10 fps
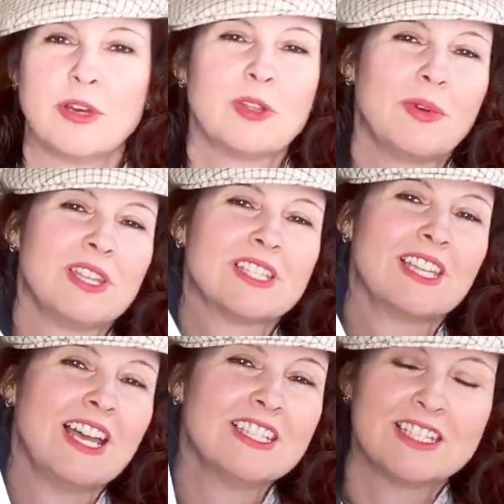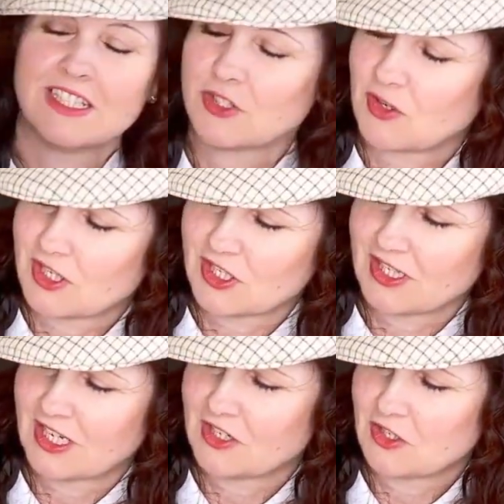the way, this last illustration
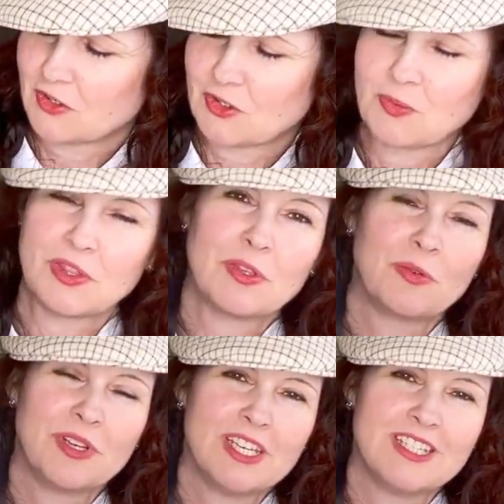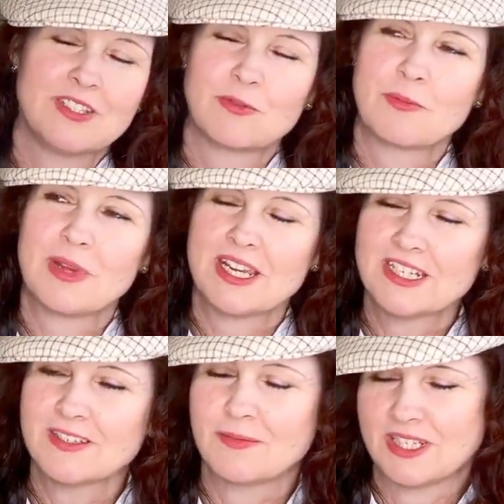that I showed you with the reeds
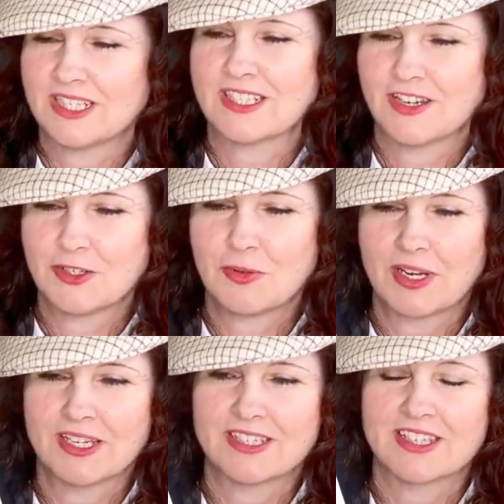reminded me to tell you guys